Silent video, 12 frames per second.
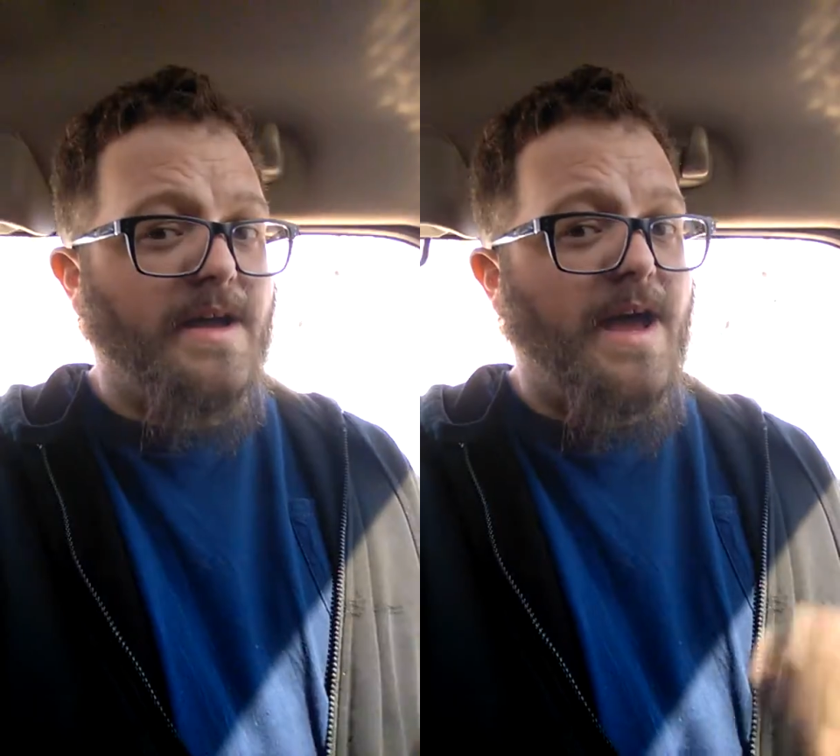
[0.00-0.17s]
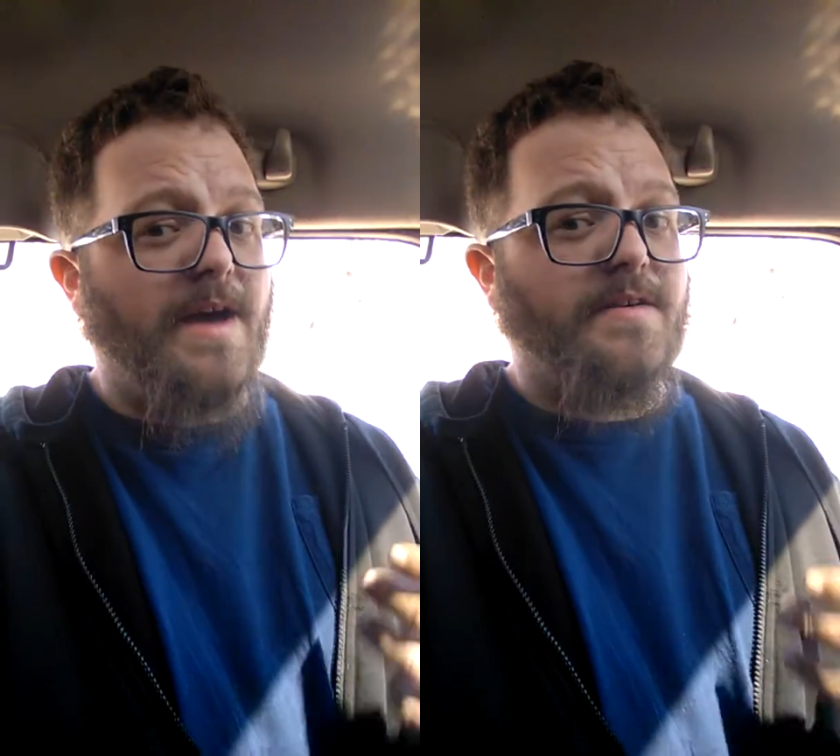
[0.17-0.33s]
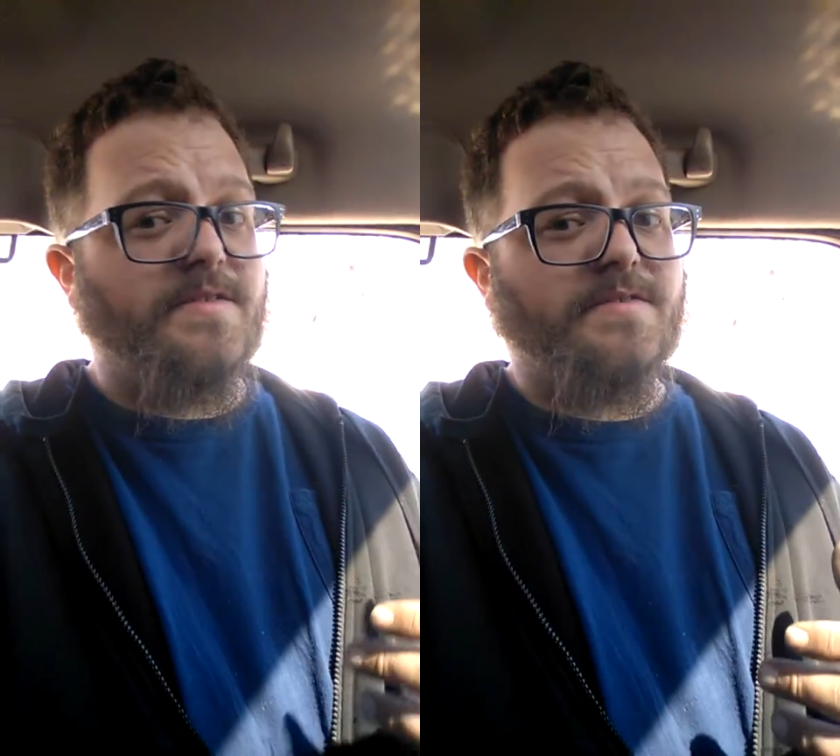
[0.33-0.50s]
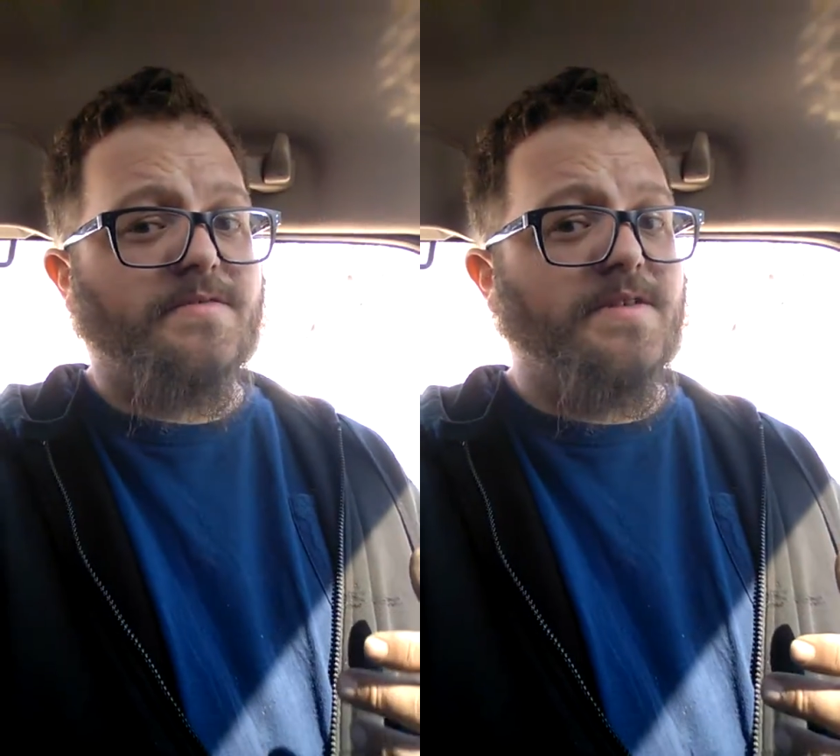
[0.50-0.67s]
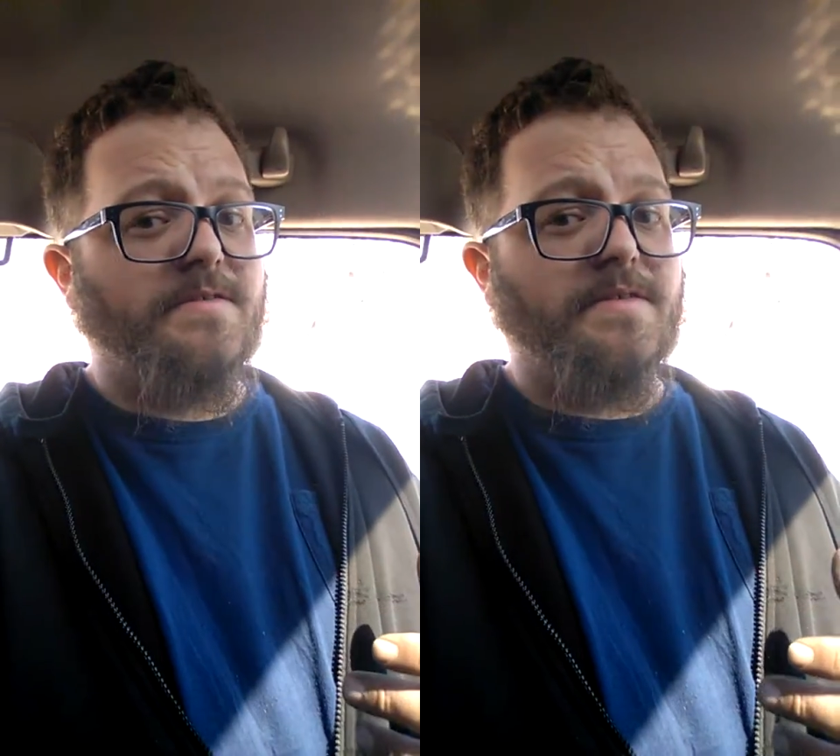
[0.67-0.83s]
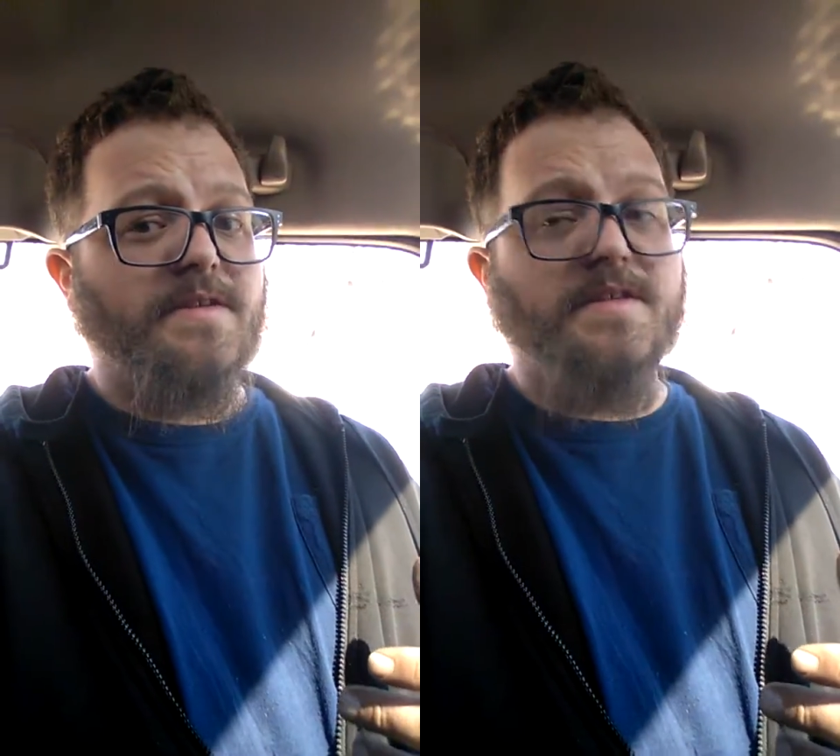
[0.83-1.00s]
house
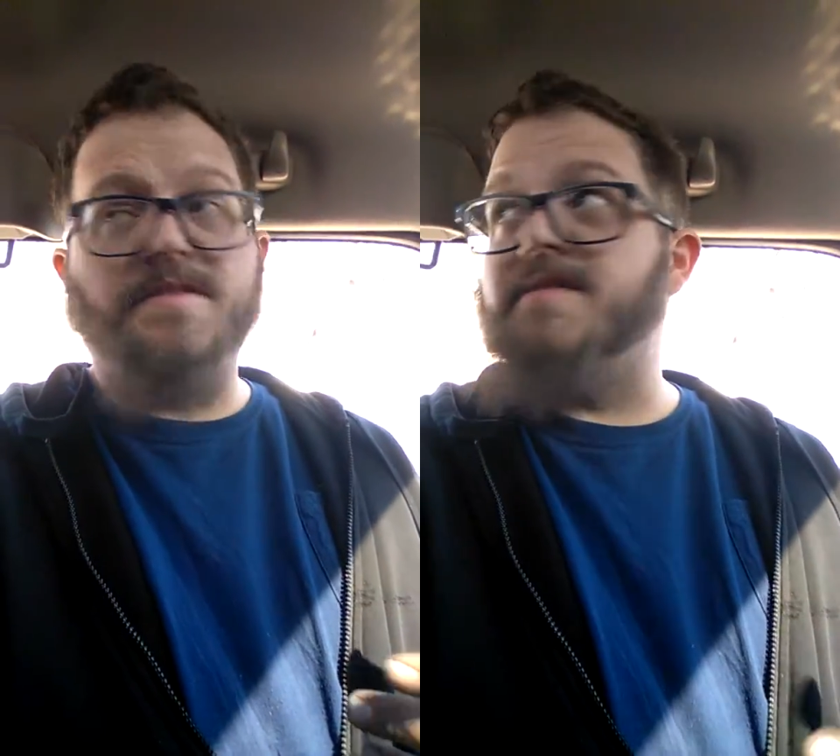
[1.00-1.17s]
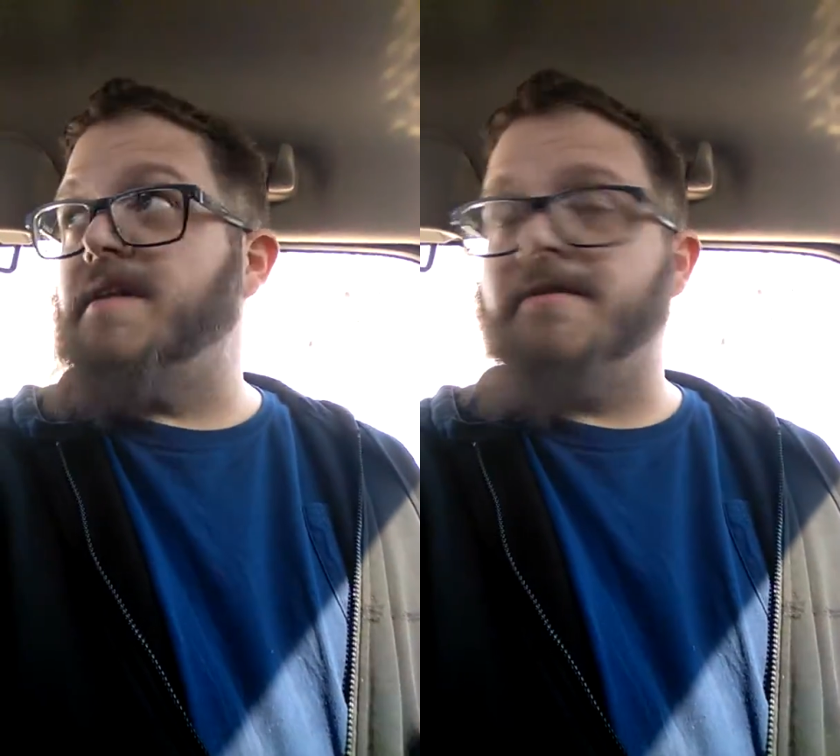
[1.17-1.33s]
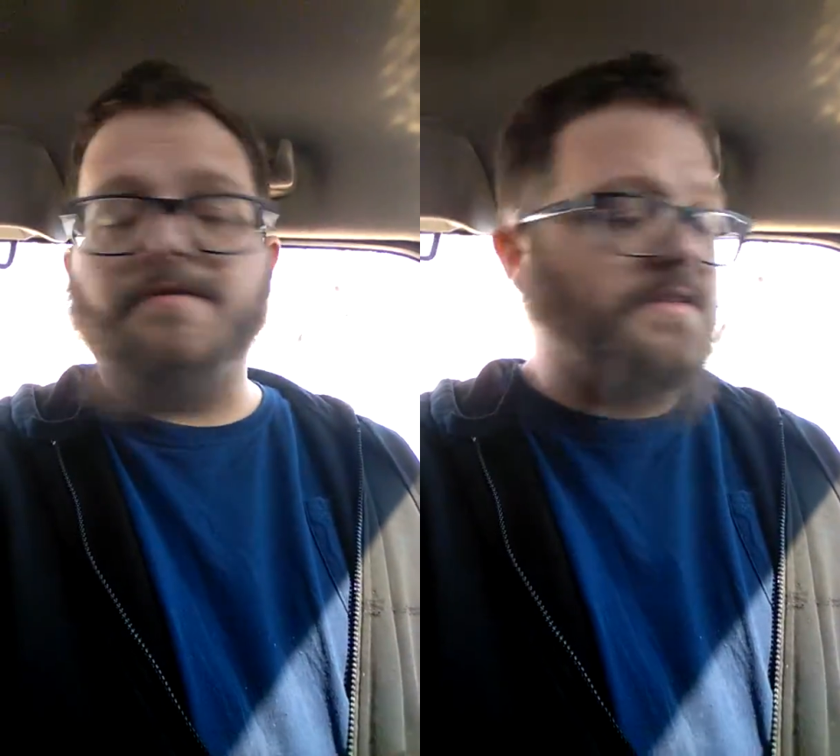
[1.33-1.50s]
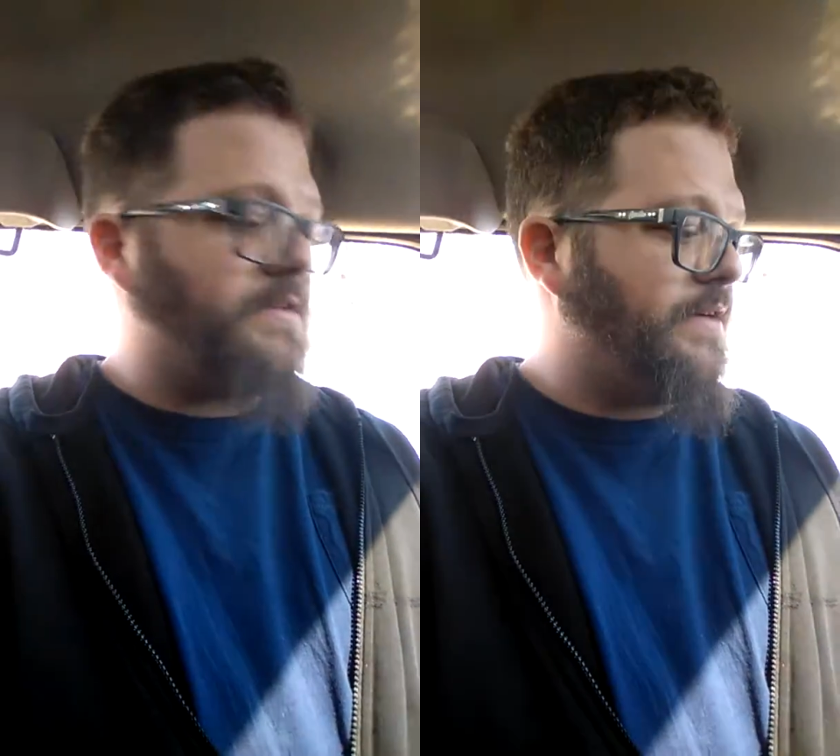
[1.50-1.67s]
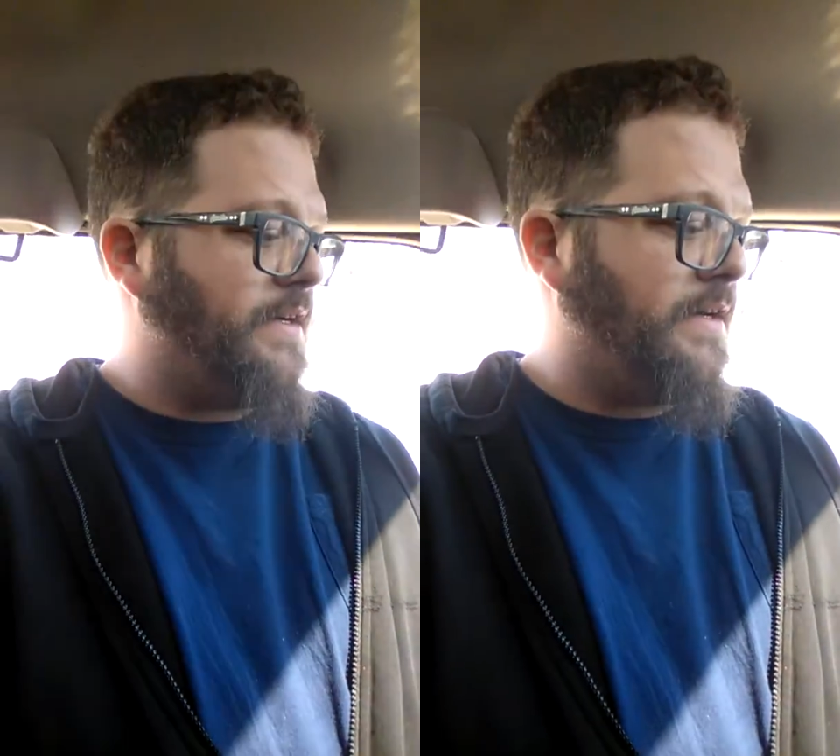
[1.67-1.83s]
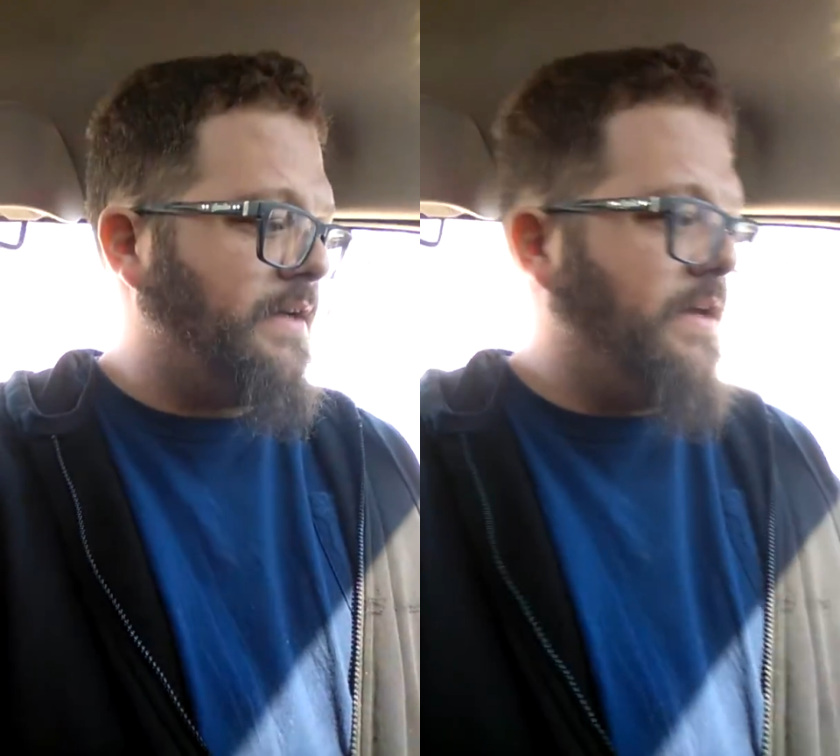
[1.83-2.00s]
doing this, in the
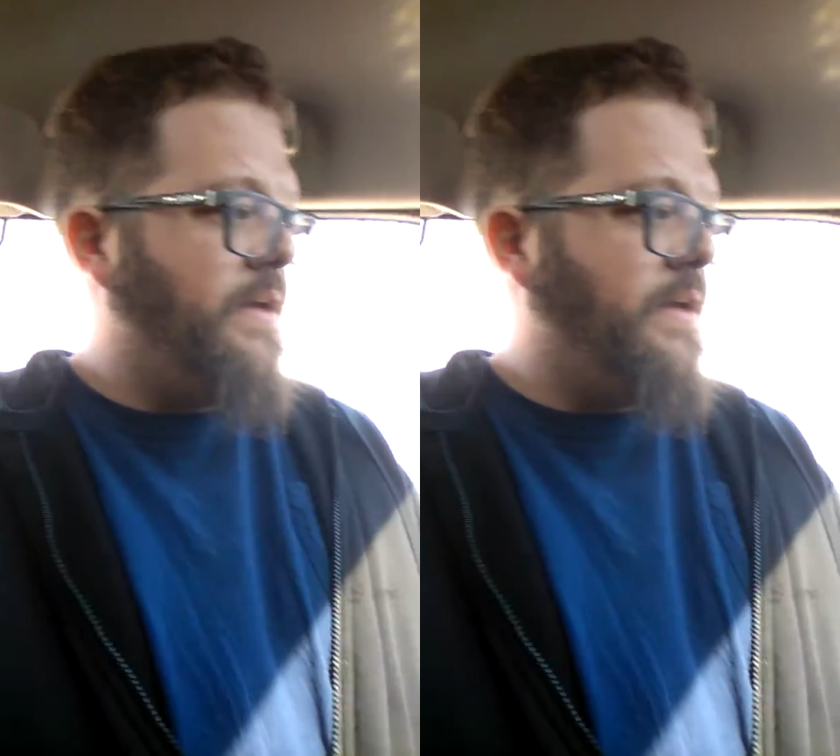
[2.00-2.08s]
street.